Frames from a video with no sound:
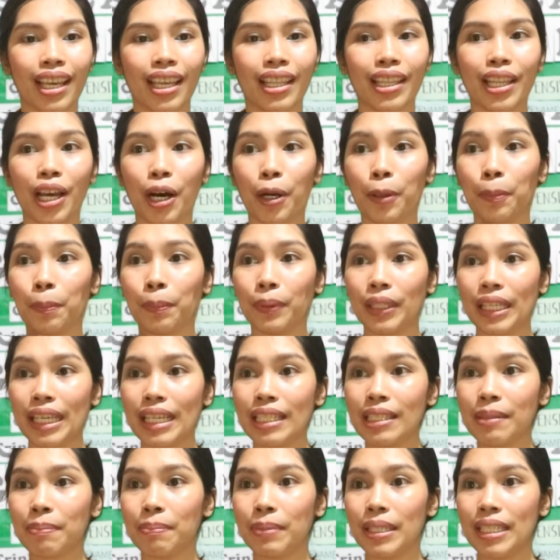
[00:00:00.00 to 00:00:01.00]
Now
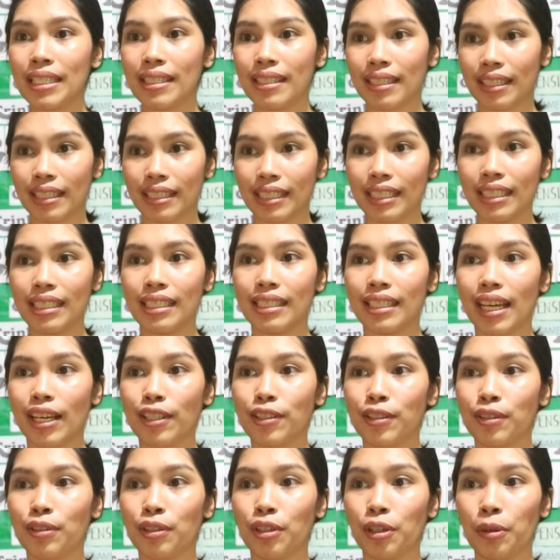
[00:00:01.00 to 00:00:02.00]
please be seated
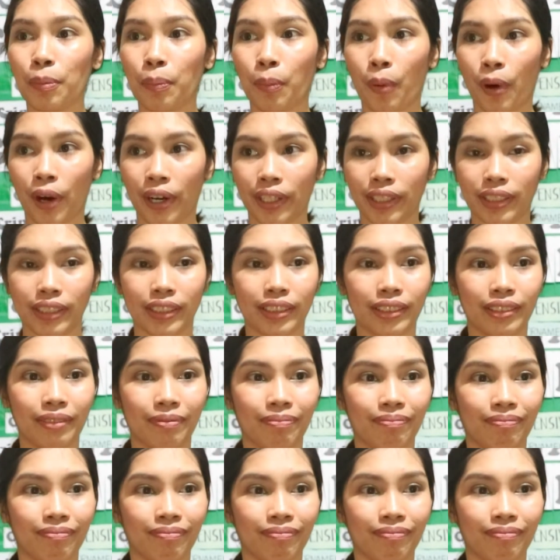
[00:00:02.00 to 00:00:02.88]
next to your partner.